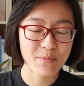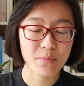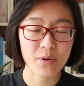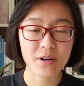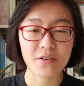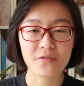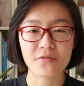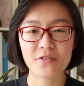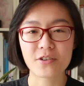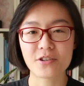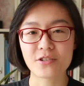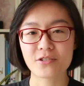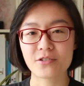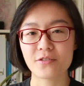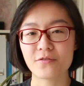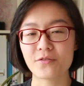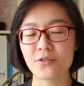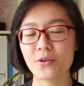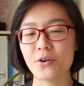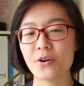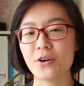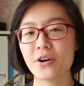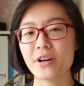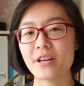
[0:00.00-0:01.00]
but first of
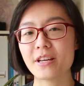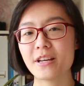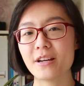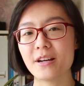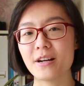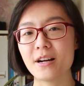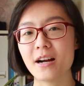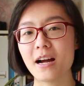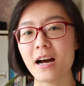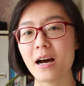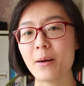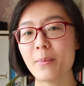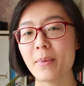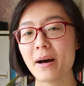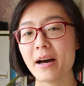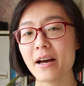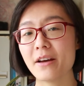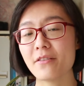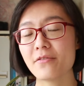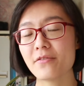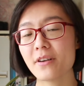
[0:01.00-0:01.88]
all, here are my